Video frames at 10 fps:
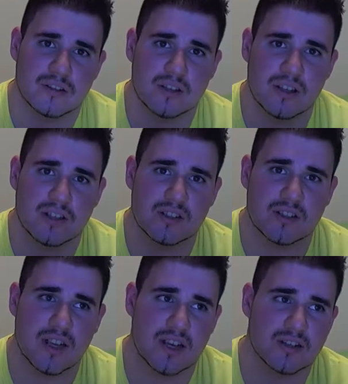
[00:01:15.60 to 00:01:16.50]
It
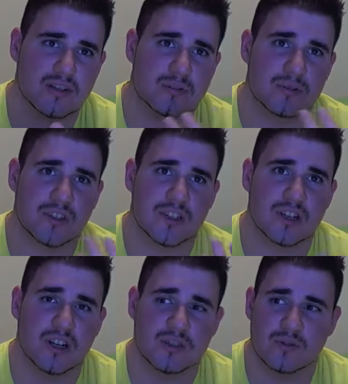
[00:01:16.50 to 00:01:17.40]
sounds pretty
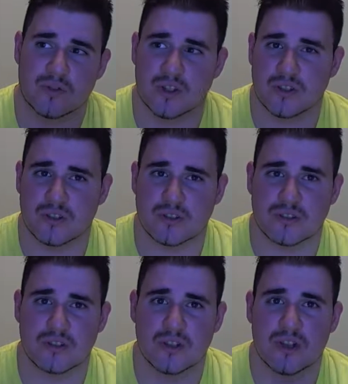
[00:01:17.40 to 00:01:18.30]

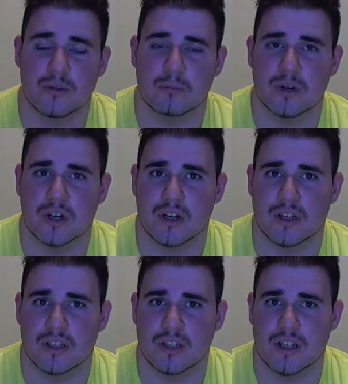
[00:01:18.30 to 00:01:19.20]
controversial,
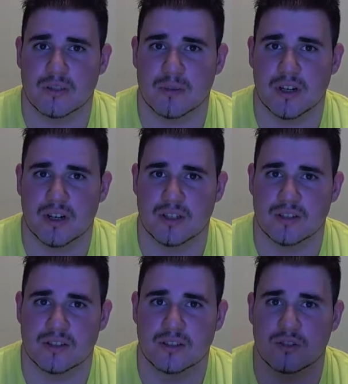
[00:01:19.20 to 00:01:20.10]
but let's be
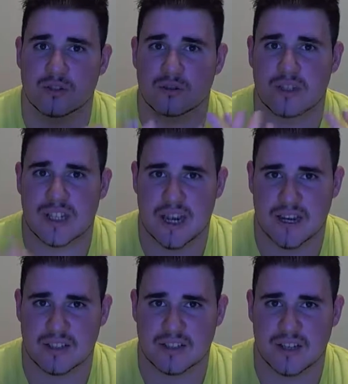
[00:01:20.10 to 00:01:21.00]
honest. You
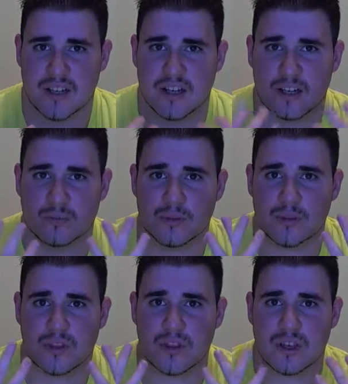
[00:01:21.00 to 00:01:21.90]
relax. It helps you
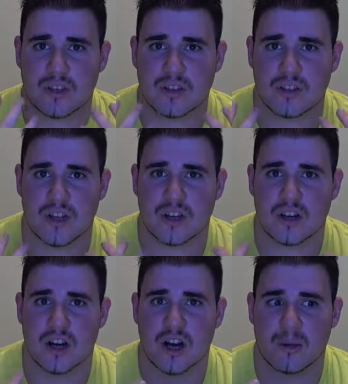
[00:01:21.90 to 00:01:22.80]
think in a
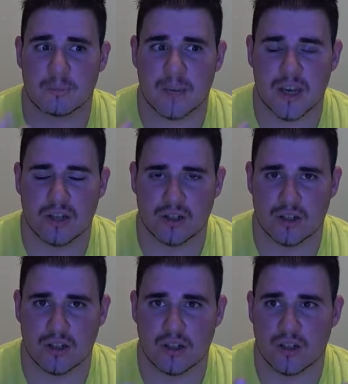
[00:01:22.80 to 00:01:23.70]
calm
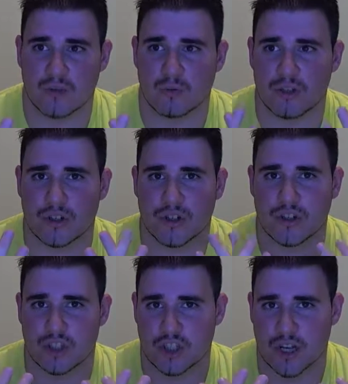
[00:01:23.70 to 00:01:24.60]
manner. When you're in
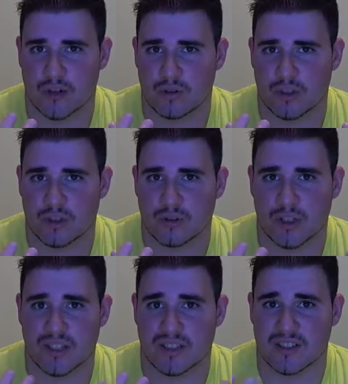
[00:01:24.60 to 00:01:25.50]
the shower, you
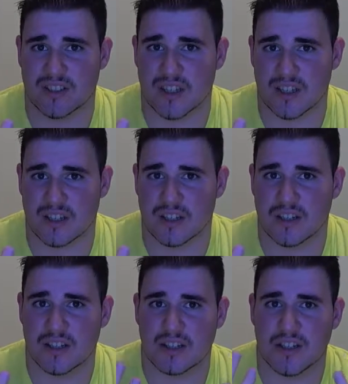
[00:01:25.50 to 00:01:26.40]
like to sing.
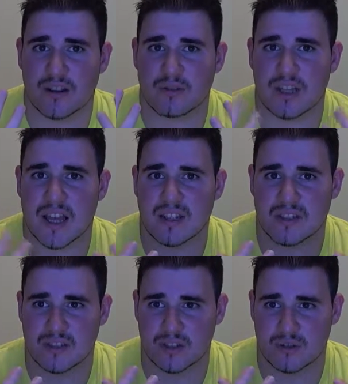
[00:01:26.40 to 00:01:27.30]
That
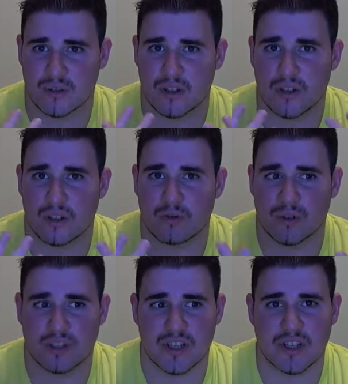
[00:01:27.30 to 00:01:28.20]
relaxes you. When
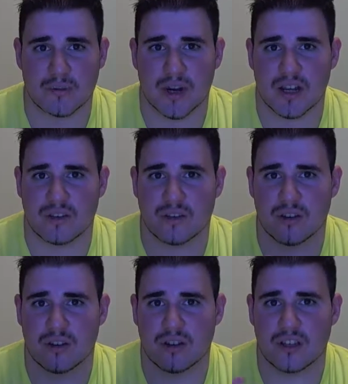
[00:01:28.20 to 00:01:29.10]
you're taking a bath, you're
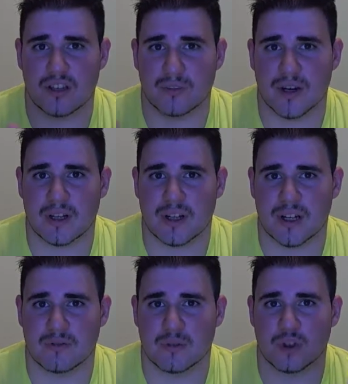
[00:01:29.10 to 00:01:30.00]
thinking about
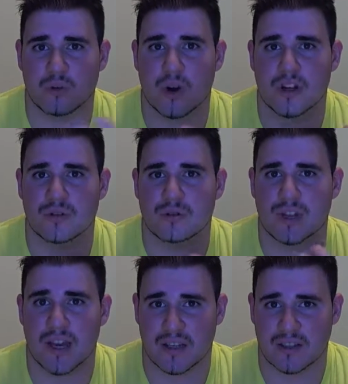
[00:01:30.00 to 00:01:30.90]
life, what you want to do
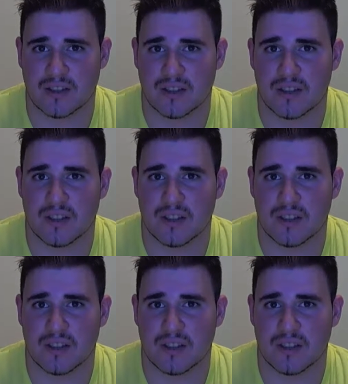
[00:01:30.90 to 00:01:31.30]
next.